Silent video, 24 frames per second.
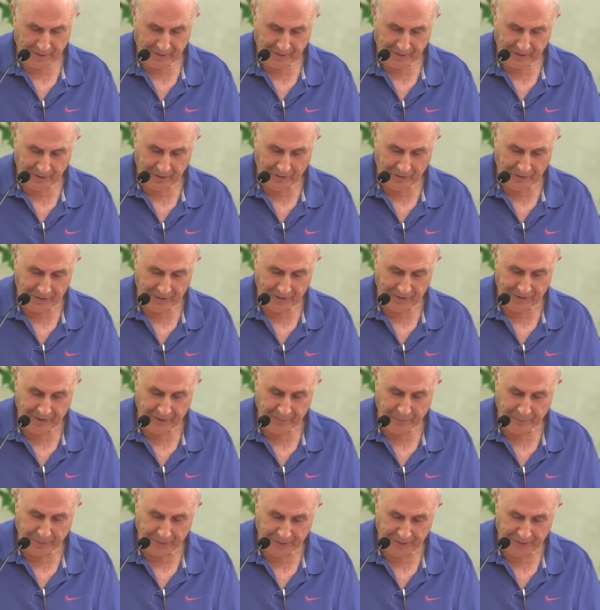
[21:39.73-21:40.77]
so that
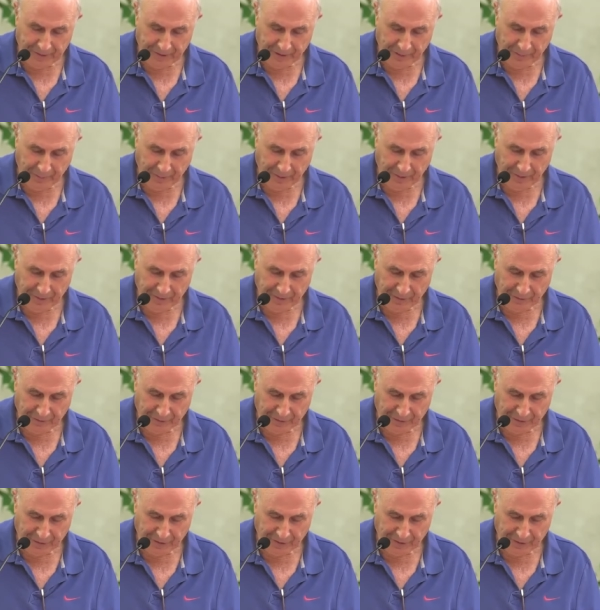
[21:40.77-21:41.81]
the principles of
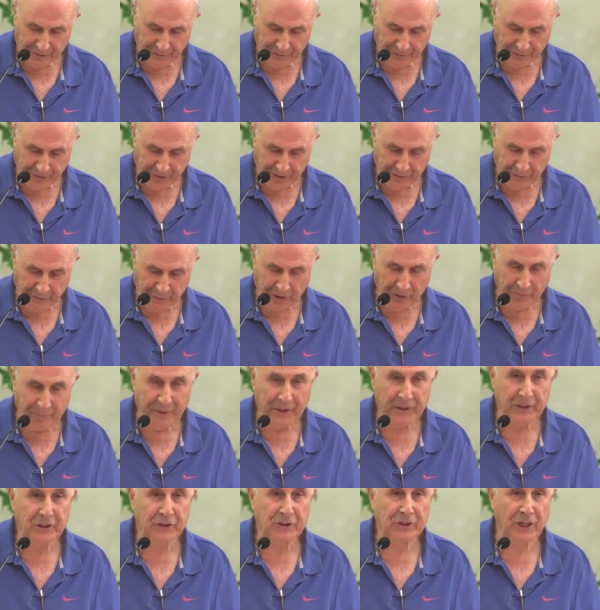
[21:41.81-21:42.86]
theosophy will
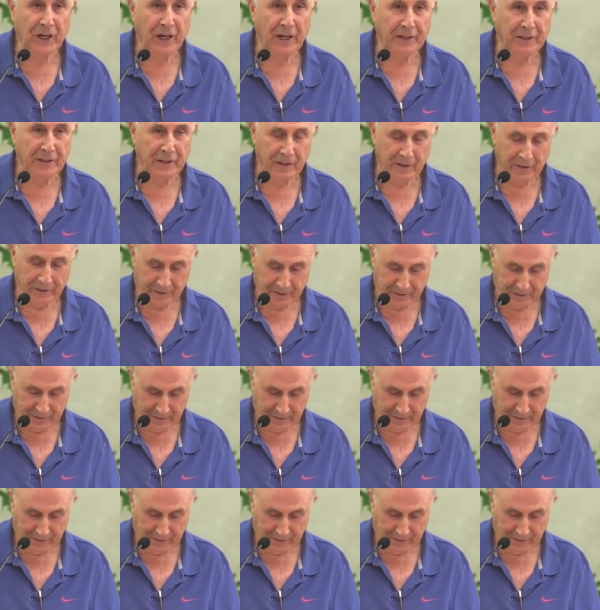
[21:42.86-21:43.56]
be channeled